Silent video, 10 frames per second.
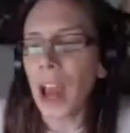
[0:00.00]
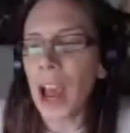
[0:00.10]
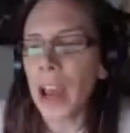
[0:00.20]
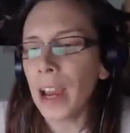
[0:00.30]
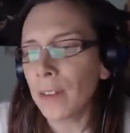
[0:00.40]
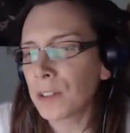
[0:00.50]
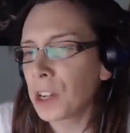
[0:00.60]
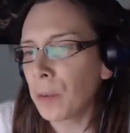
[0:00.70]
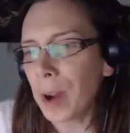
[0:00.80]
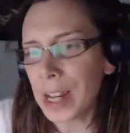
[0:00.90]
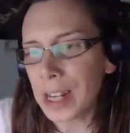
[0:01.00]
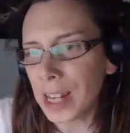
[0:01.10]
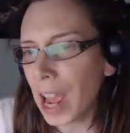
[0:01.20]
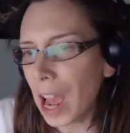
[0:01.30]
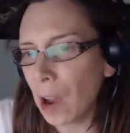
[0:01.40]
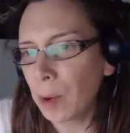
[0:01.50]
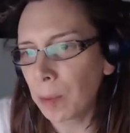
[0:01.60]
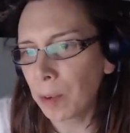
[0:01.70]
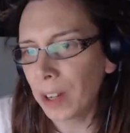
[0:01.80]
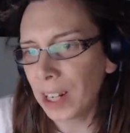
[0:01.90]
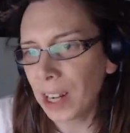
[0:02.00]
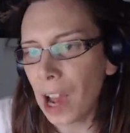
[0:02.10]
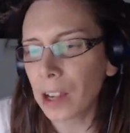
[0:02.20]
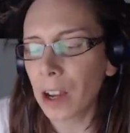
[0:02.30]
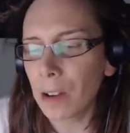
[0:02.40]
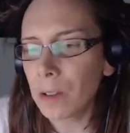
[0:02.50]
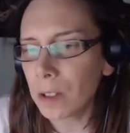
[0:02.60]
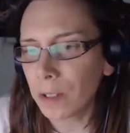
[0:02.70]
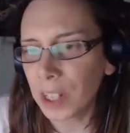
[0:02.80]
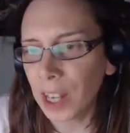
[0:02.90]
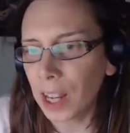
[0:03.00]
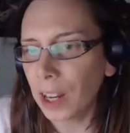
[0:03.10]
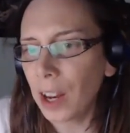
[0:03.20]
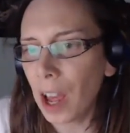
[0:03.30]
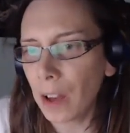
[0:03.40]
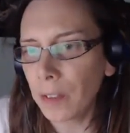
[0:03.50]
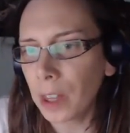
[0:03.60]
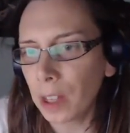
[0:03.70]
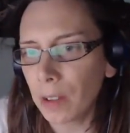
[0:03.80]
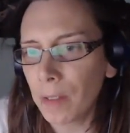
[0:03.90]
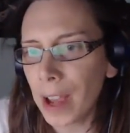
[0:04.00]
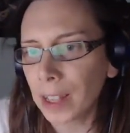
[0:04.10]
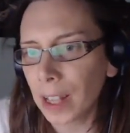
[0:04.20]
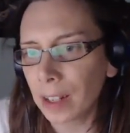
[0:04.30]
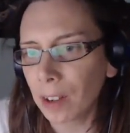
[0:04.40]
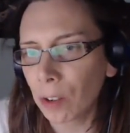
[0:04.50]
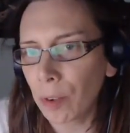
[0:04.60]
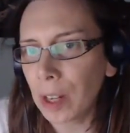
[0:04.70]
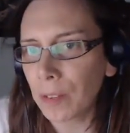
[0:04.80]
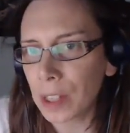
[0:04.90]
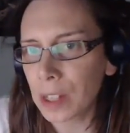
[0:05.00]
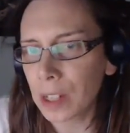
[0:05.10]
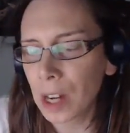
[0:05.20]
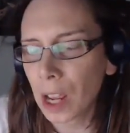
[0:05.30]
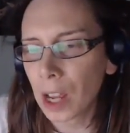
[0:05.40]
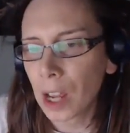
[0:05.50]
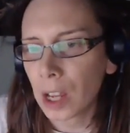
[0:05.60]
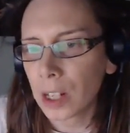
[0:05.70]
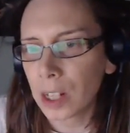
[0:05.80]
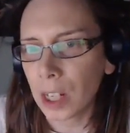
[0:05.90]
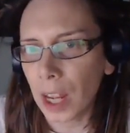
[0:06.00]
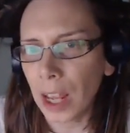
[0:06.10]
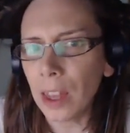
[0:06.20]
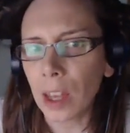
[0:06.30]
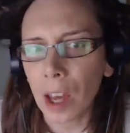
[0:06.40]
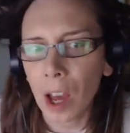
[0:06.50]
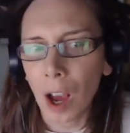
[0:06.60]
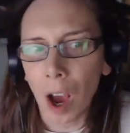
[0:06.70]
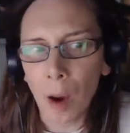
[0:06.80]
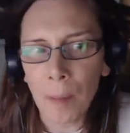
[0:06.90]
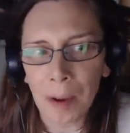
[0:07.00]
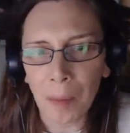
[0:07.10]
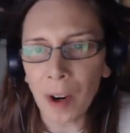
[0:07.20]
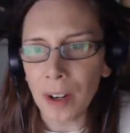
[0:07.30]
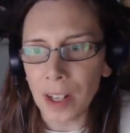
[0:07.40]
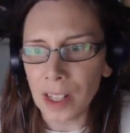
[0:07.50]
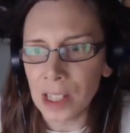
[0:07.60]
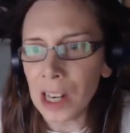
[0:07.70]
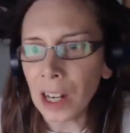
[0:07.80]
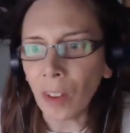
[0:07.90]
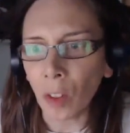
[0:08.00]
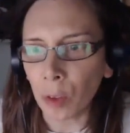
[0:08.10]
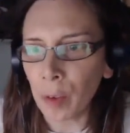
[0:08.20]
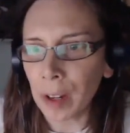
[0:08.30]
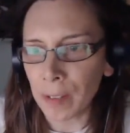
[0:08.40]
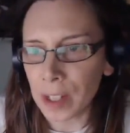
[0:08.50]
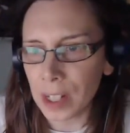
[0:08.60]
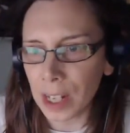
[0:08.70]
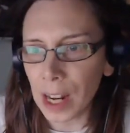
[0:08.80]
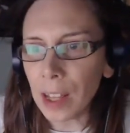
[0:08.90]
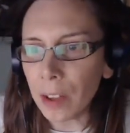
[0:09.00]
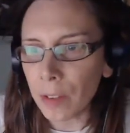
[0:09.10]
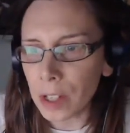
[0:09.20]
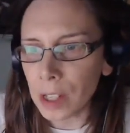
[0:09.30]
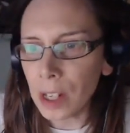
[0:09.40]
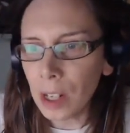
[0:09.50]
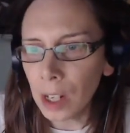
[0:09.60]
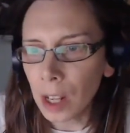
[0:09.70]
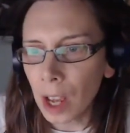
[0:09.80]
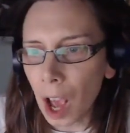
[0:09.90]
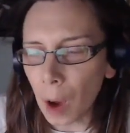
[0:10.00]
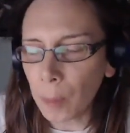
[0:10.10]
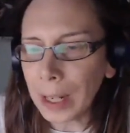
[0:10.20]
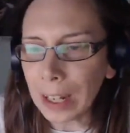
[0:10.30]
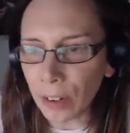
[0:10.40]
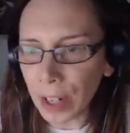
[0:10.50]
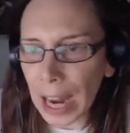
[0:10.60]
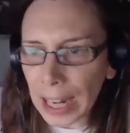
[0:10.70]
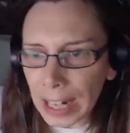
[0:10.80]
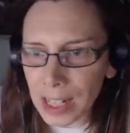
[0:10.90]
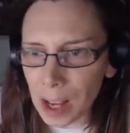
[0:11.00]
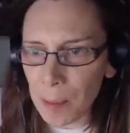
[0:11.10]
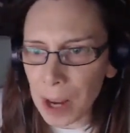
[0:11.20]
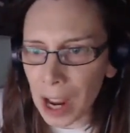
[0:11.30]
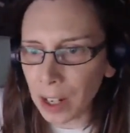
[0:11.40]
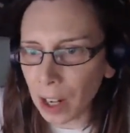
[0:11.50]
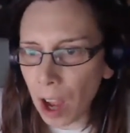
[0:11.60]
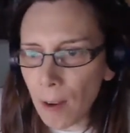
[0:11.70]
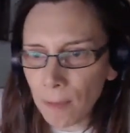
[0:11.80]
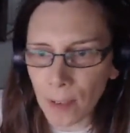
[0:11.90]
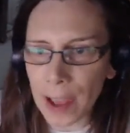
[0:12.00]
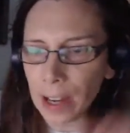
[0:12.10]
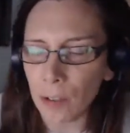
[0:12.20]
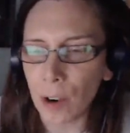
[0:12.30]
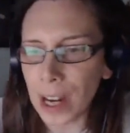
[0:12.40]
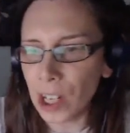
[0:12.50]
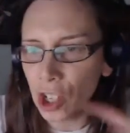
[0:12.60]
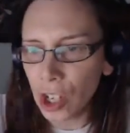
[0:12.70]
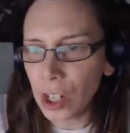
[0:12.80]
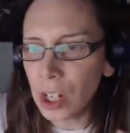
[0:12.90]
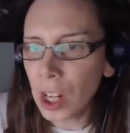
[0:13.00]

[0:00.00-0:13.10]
I have no idea how we were in Carcosa again, other than the fact that the three of us together. Oh my word, it's not the three of us together, is it? Are we creating some kind of conflagration